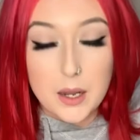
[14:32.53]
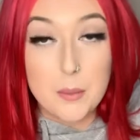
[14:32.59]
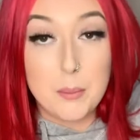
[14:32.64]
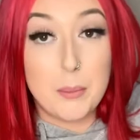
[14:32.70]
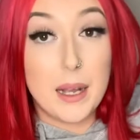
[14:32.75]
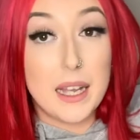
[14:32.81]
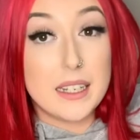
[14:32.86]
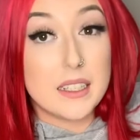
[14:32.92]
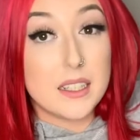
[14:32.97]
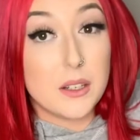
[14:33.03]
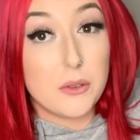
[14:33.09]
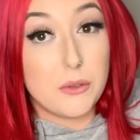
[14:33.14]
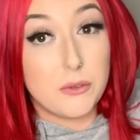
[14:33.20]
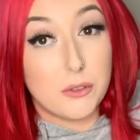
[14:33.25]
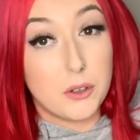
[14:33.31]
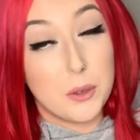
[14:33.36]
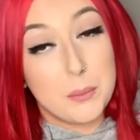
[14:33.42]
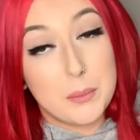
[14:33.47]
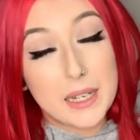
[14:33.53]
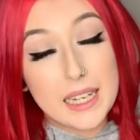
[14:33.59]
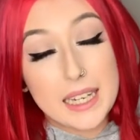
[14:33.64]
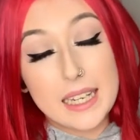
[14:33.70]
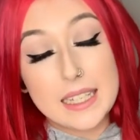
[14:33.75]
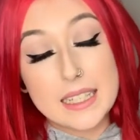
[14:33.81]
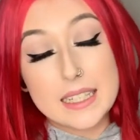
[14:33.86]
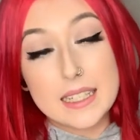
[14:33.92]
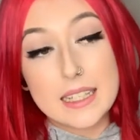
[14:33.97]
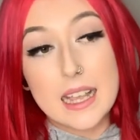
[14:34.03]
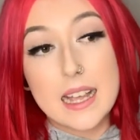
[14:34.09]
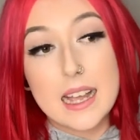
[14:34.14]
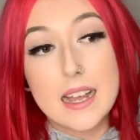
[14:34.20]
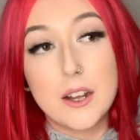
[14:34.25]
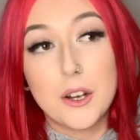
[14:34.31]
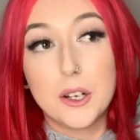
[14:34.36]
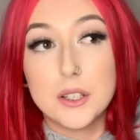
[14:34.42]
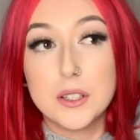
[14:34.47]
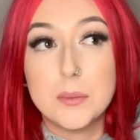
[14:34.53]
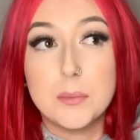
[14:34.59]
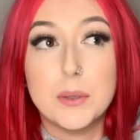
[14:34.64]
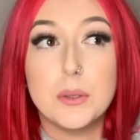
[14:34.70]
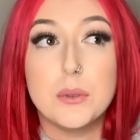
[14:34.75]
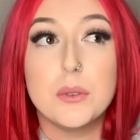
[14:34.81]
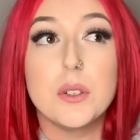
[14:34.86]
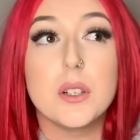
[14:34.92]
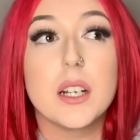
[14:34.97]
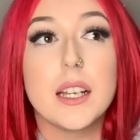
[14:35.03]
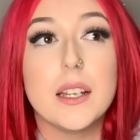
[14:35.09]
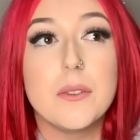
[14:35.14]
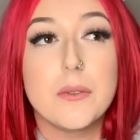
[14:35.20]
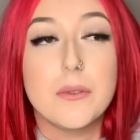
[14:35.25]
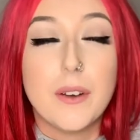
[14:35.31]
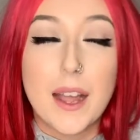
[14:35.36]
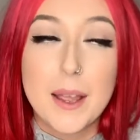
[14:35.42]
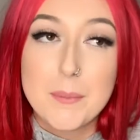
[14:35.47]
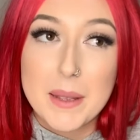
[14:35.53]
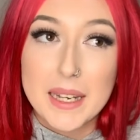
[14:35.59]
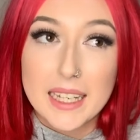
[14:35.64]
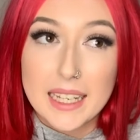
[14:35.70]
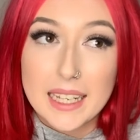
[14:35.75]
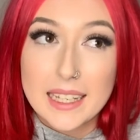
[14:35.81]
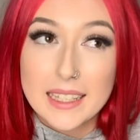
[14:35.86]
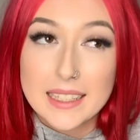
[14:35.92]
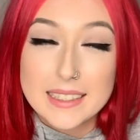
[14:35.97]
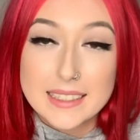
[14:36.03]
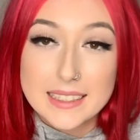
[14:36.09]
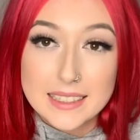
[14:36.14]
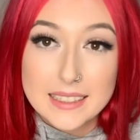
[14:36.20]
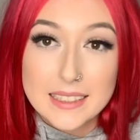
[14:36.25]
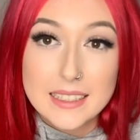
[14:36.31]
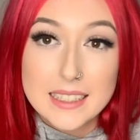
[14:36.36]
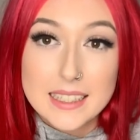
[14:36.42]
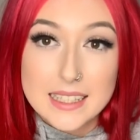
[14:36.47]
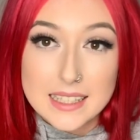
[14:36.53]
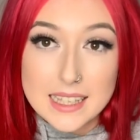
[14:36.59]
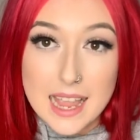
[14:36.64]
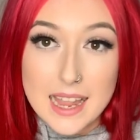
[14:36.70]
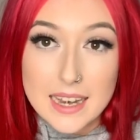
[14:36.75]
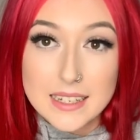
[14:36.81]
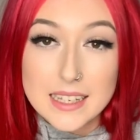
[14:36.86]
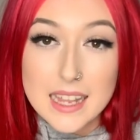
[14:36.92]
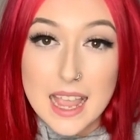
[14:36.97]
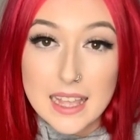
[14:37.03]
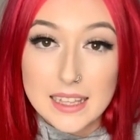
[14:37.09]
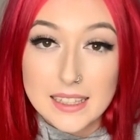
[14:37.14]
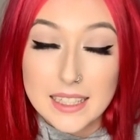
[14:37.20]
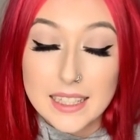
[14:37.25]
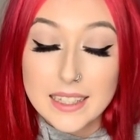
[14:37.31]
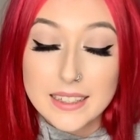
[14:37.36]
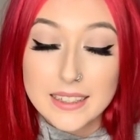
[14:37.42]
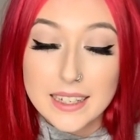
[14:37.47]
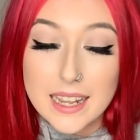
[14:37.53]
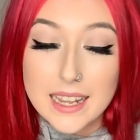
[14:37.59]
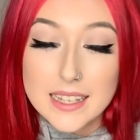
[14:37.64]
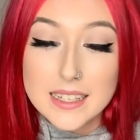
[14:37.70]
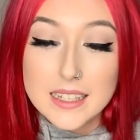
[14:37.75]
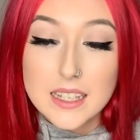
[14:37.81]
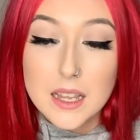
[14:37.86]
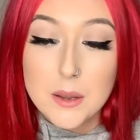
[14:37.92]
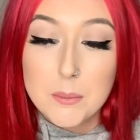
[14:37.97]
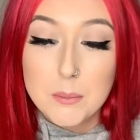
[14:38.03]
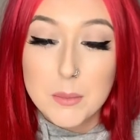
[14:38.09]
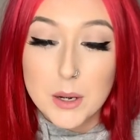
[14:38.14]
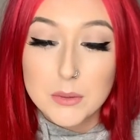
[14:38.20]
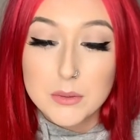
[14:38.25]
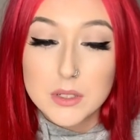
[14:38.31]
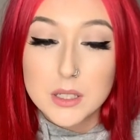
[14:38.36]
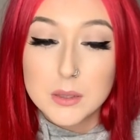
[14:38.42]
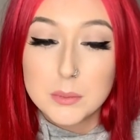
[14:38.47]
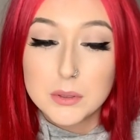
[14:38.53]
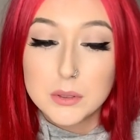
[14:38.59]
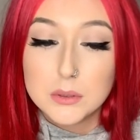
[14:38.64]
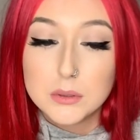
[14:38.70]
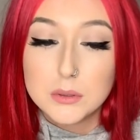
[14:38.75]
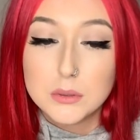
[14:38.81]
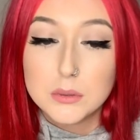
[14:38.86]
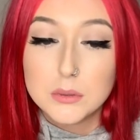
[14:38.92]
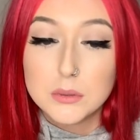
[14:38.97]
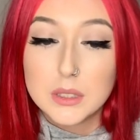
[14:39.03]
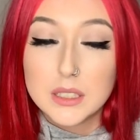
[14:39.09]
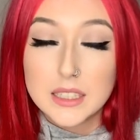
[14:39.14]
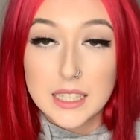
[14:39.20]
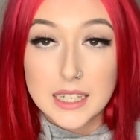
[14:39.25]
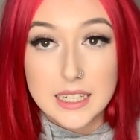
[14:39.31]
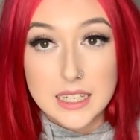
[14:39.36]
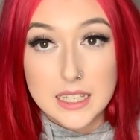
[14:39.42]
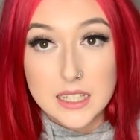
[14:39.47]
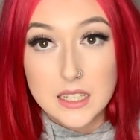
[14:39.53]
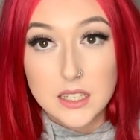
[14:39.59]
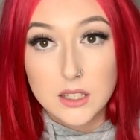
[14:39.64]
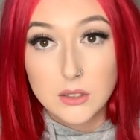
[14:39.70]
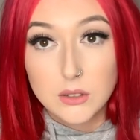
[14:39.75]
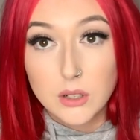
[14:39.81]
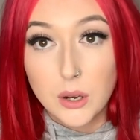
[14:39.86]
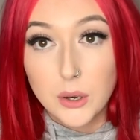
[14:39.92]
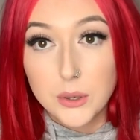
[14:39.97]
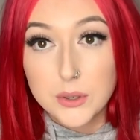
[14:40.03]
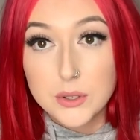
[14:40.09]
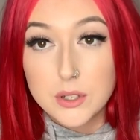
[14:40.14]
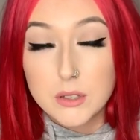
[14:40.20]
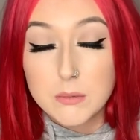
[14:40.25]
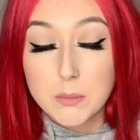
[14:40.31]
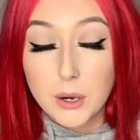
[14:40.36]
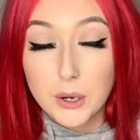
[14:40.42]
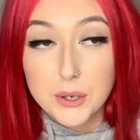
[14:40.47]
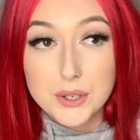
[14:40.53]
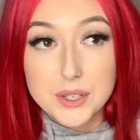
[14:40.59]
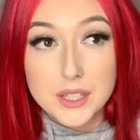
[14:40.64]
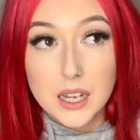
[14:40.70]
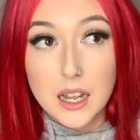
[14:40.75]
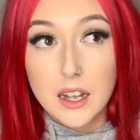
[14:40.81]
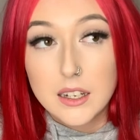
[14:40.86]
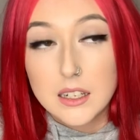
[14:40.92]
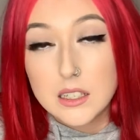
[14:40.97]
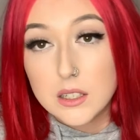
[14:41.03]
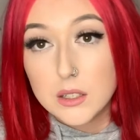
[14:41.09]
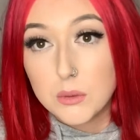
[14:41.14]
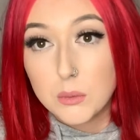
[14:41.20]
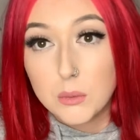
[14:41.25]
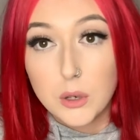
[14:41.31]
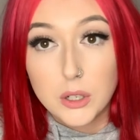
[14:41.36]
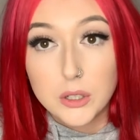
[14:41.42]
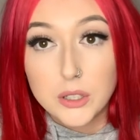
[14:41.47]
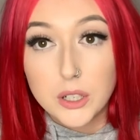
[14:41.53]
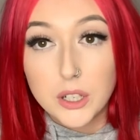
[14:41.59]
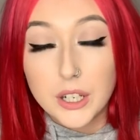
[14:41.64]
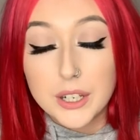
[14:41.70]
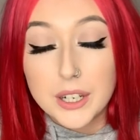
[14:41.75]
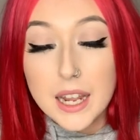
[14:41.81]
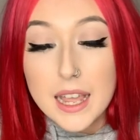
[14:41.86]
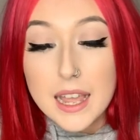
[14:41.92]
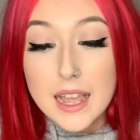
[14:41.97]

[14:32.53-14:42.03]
But from his hospital confinement, he did send Elliot Ness multiple letters, notes, postcards, whatnot,